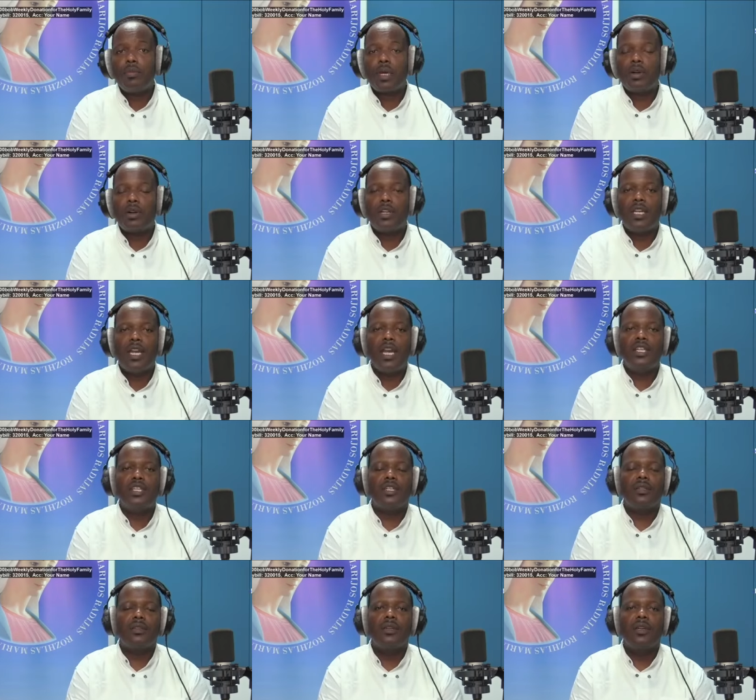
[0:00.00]

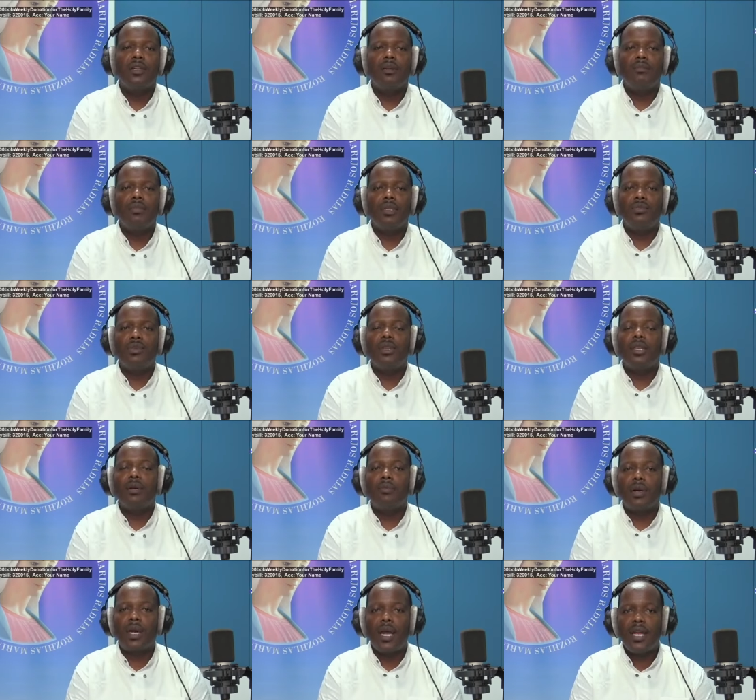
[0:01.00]
coordination between the
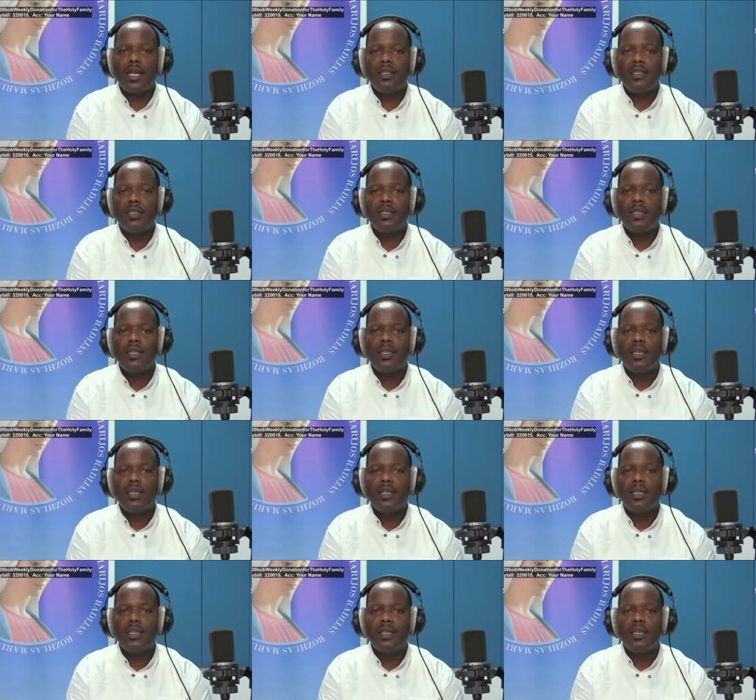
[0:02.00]
brain